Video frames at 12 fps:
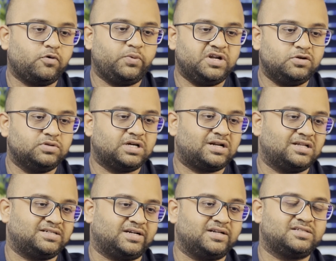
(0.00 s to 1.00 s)
we do that,
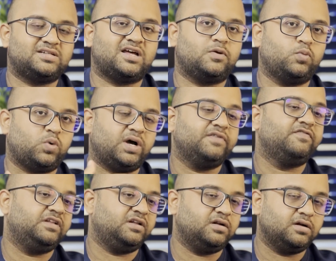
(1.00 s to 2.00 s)
let's understand why we
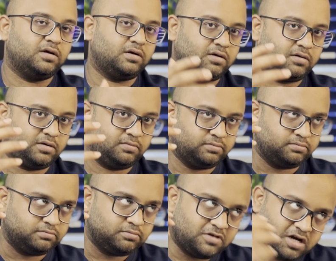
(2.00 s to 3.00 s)
needed a
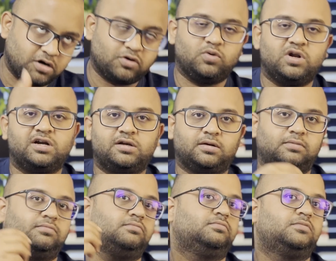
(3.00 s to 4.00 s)
control net
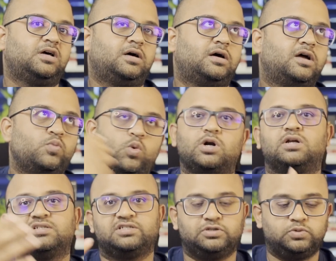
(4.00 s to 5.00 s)
and what
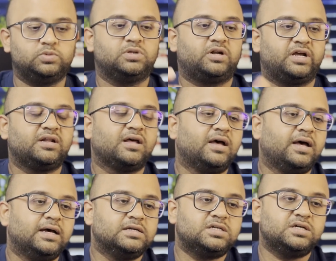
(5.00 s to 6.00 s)
does it do, right?
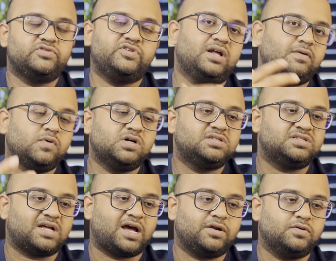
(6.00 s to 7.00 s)
So in real world
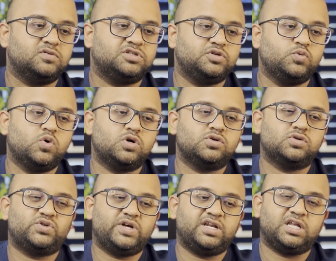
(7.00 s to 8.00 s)
scenarios, you want to
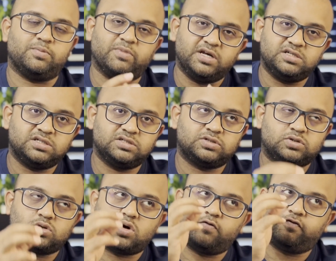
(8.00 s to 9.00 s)
create images
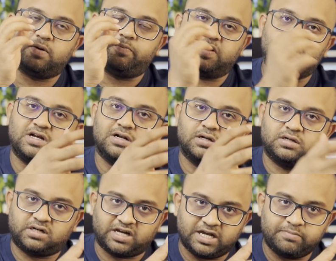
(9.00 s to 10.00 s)
of a particular
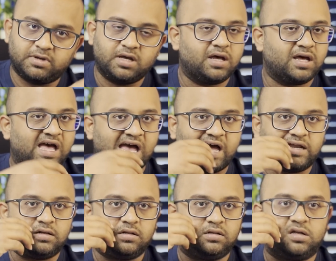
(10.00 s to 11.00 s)
type
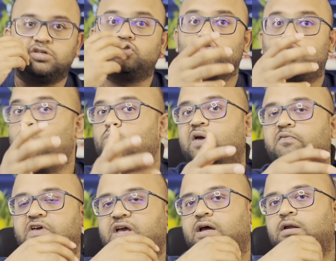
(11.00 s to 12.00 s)
and there is no way
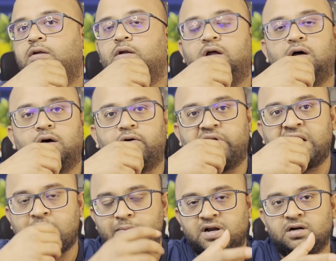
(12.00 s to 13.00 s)
we can uh,
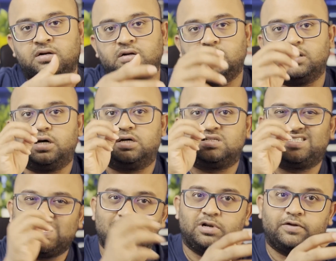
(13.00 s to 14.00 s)
recommend
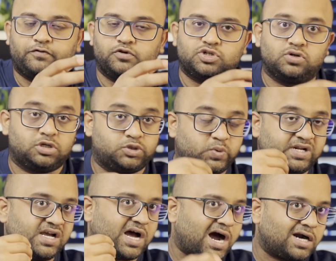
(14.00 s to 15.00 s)
stable diffusion or it's very
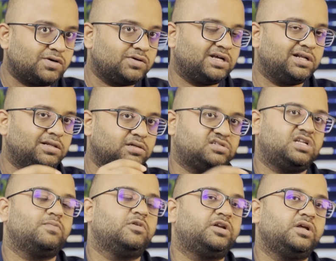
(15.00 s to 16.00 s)
hard to tell the
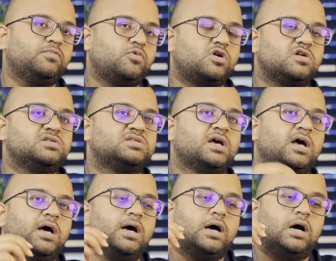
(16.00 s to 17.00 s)
stability models
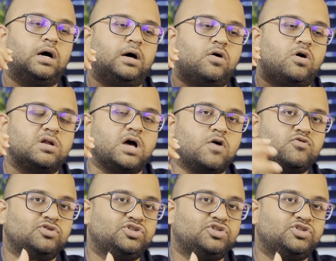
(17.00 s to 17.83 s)
uh, on how to